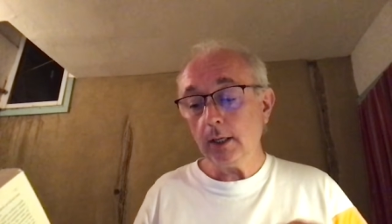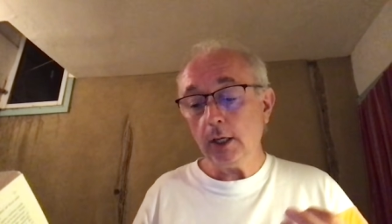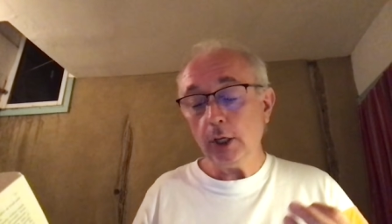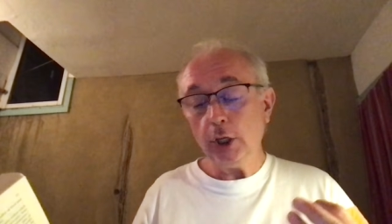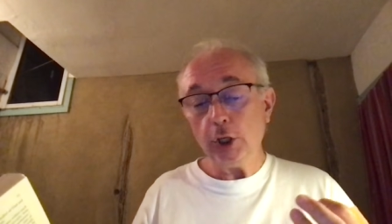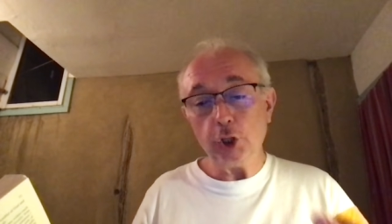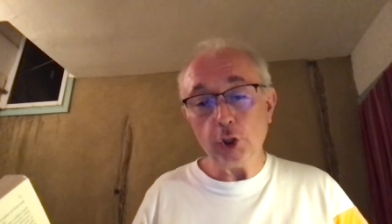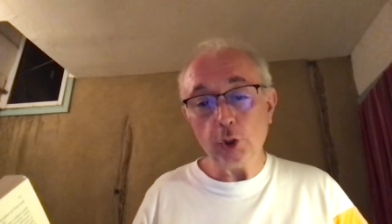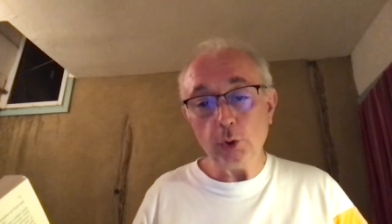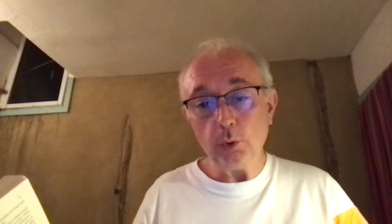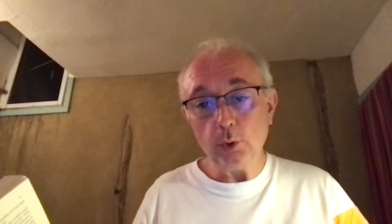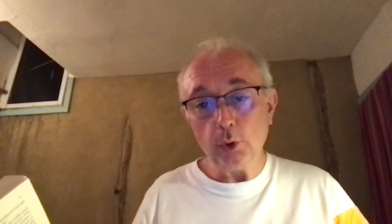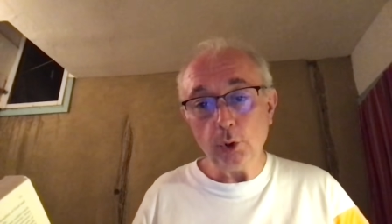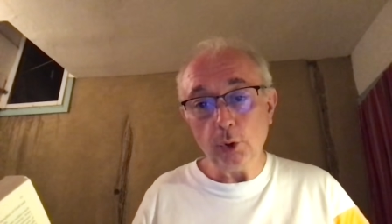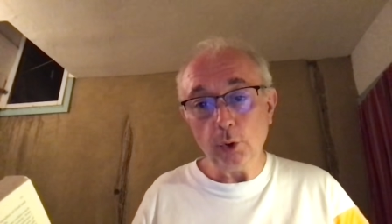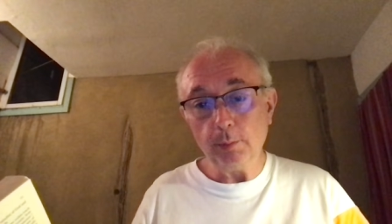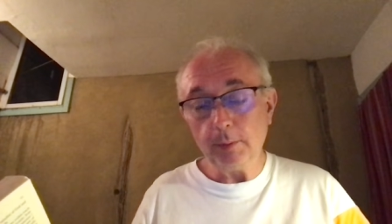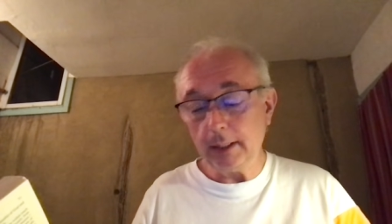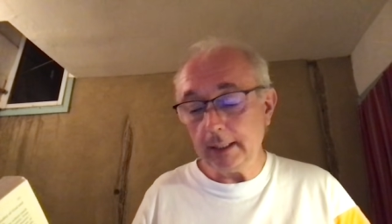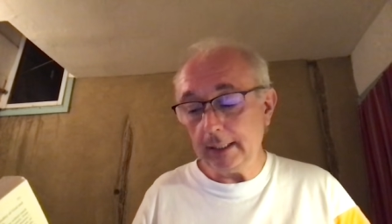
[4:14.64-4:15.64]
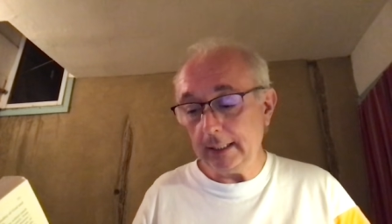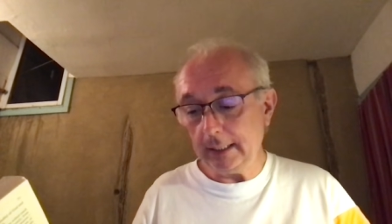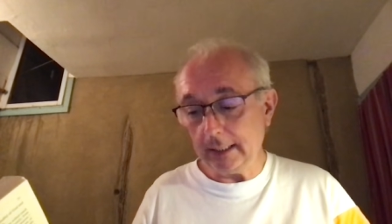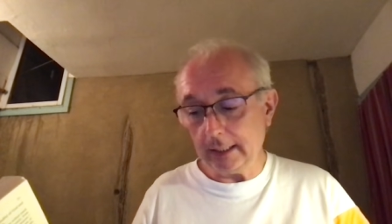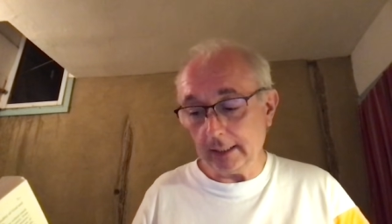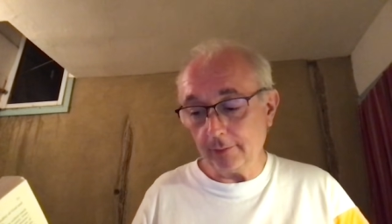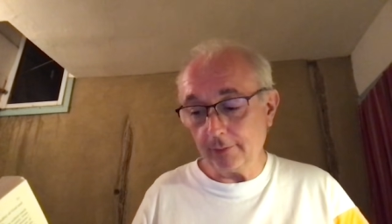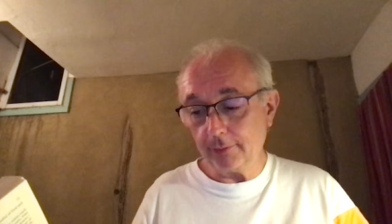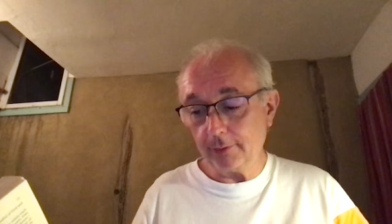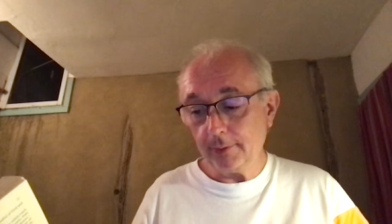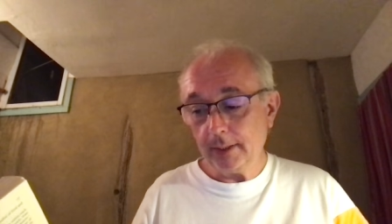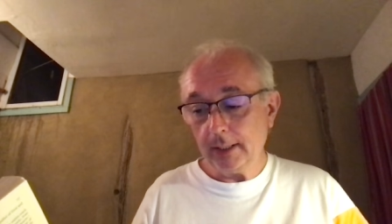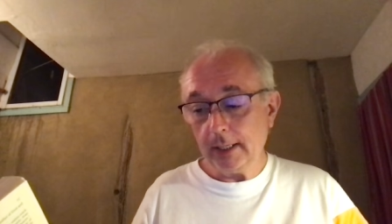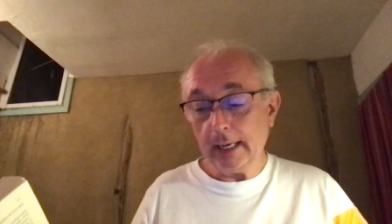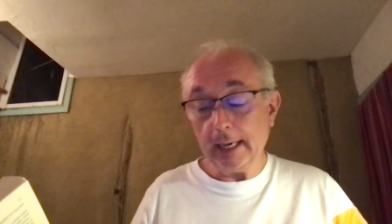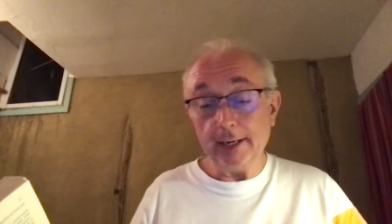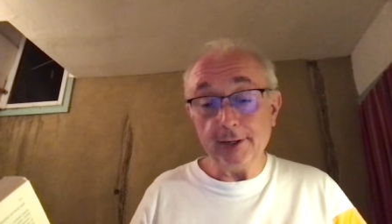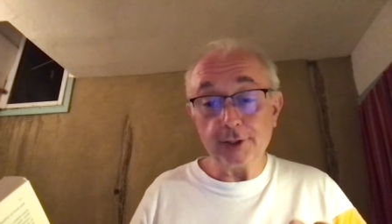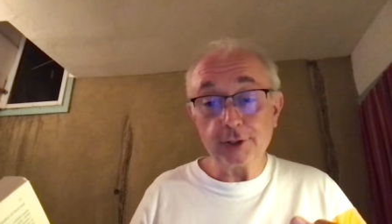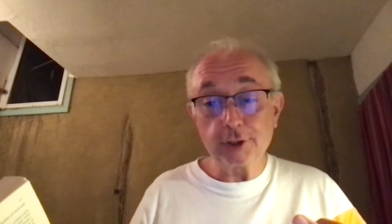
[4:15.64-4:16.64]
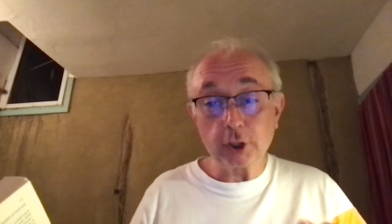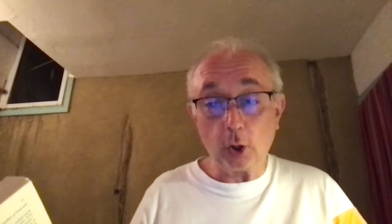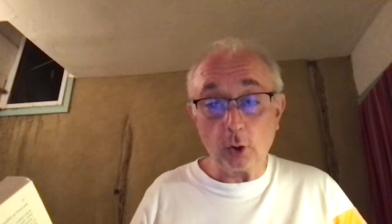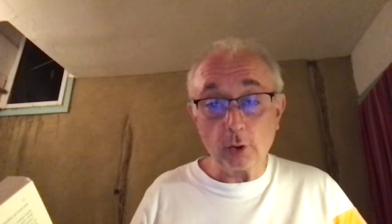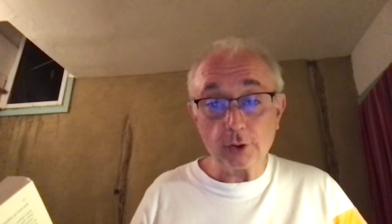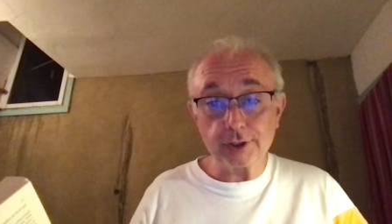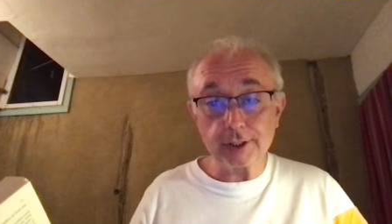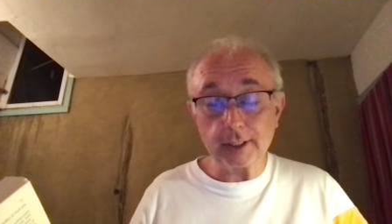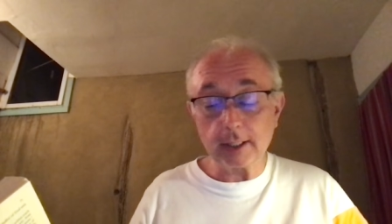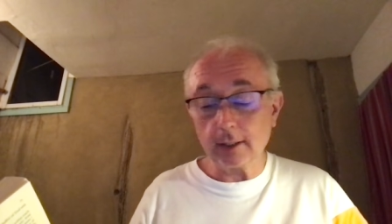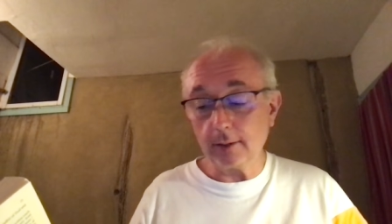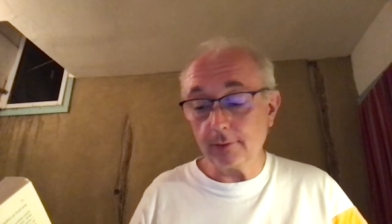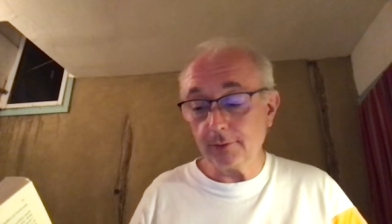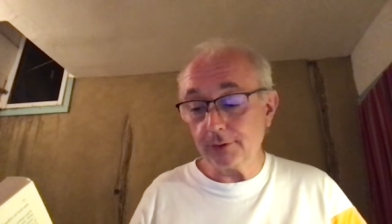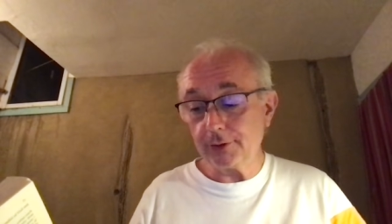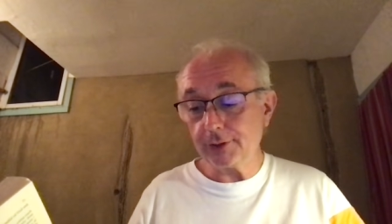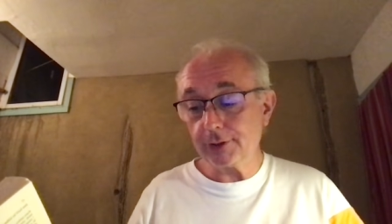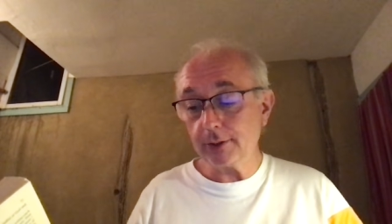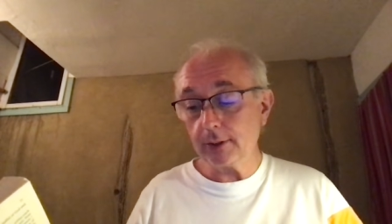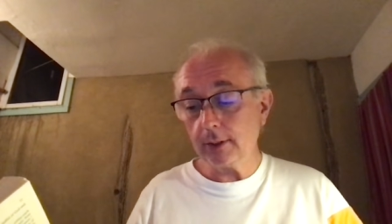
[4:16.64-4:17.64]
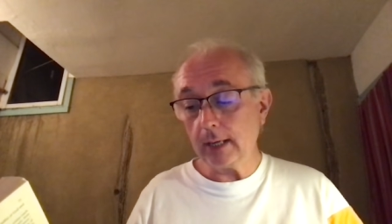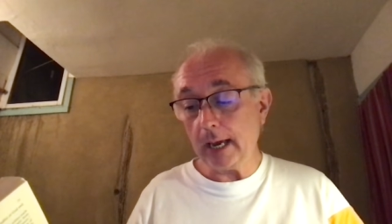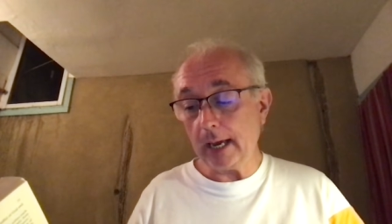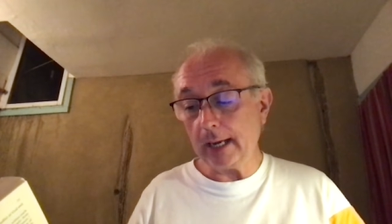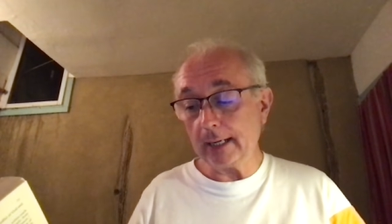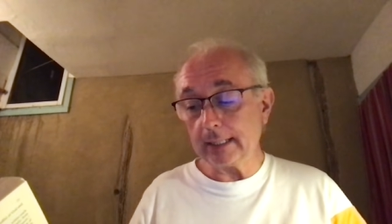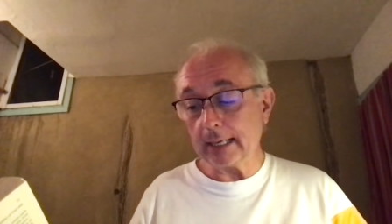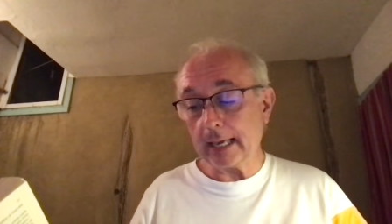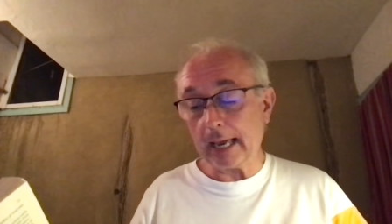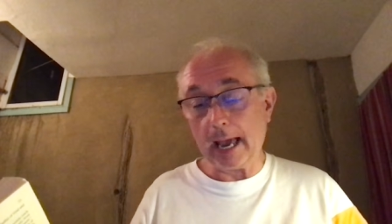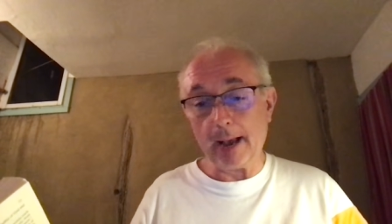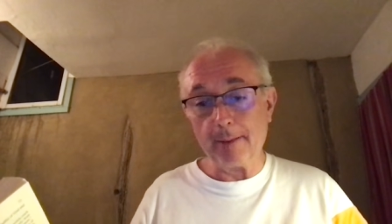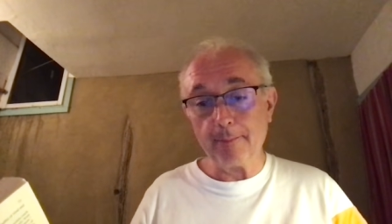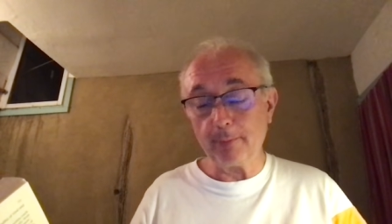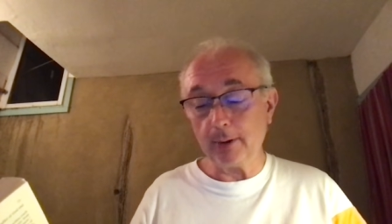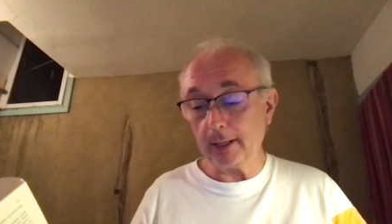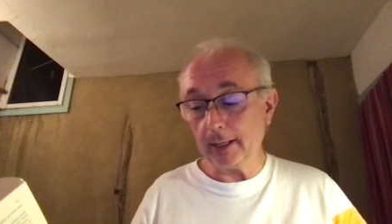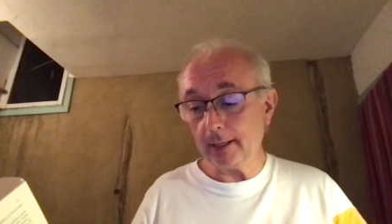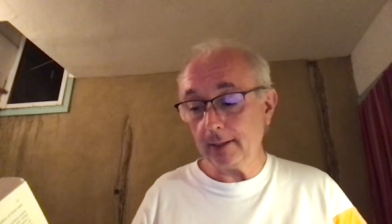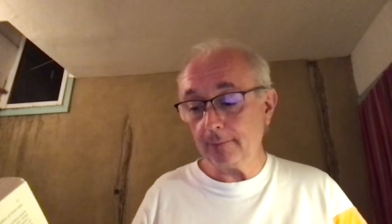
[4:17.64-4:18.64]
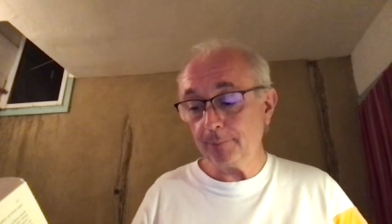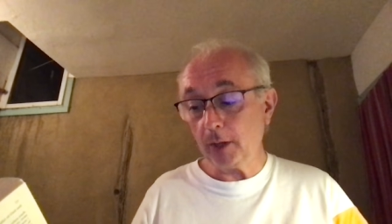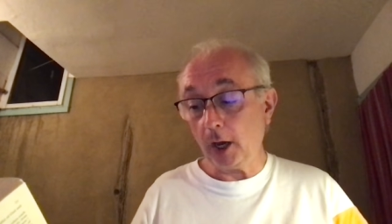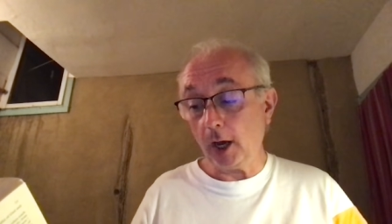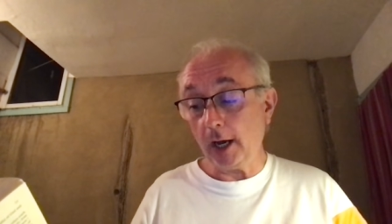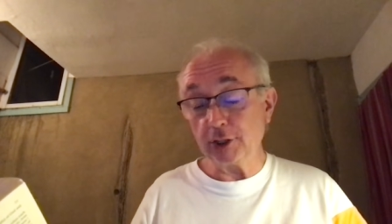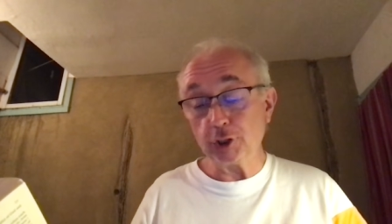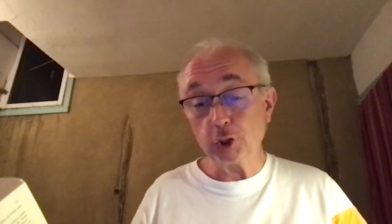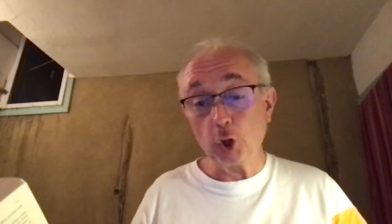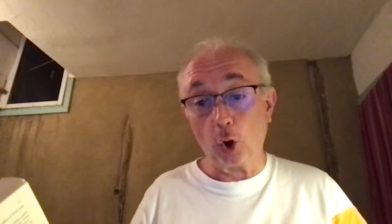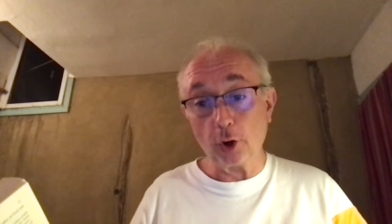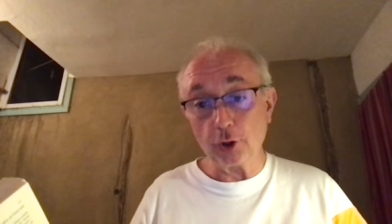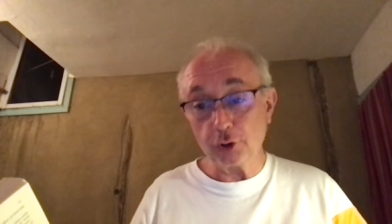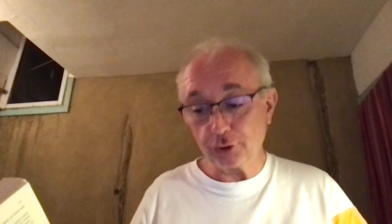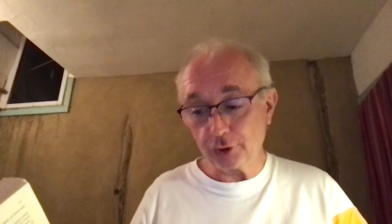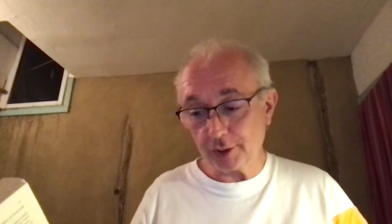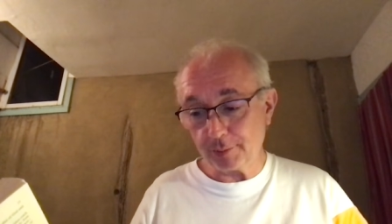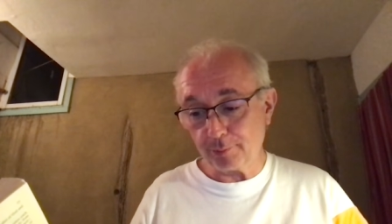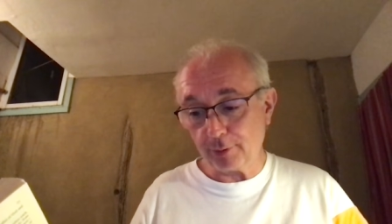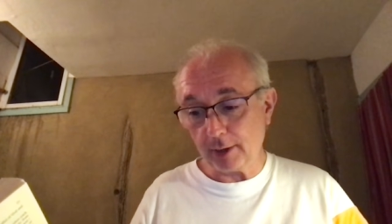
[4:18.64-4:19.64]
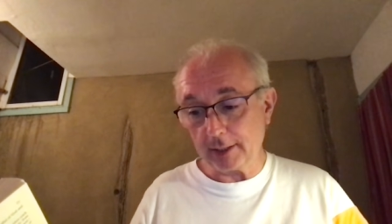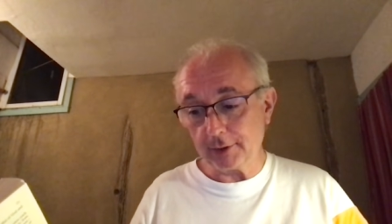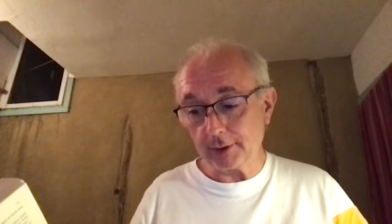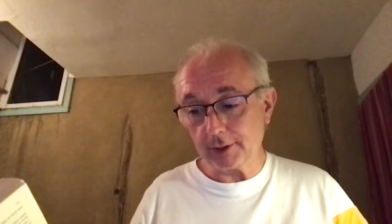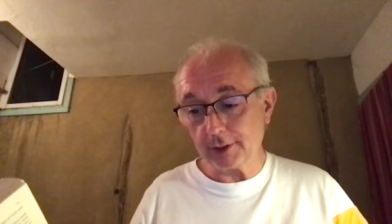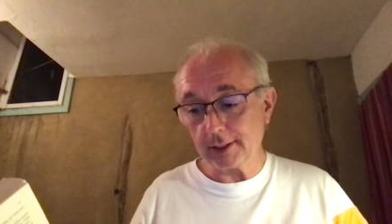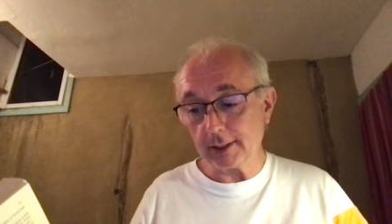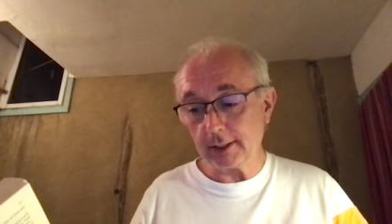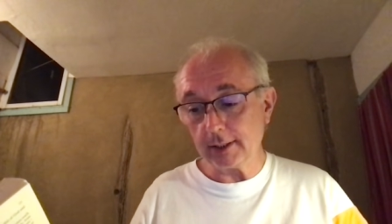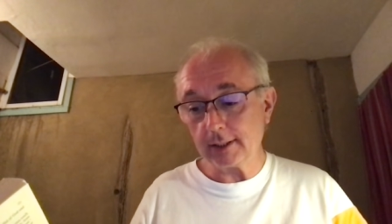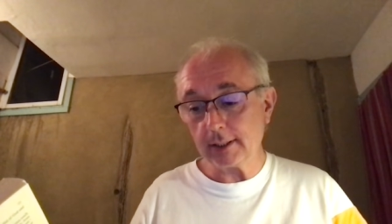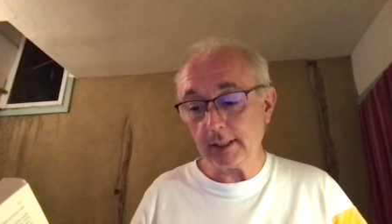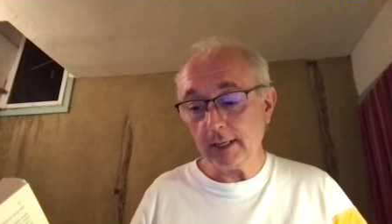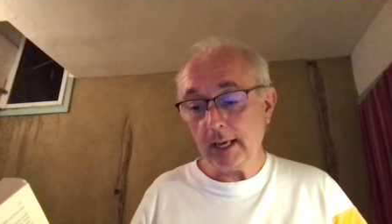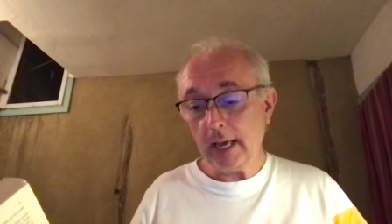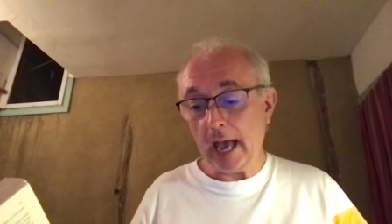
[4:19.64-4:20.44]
You who believe intoxicants and gambling, idolatrous practices,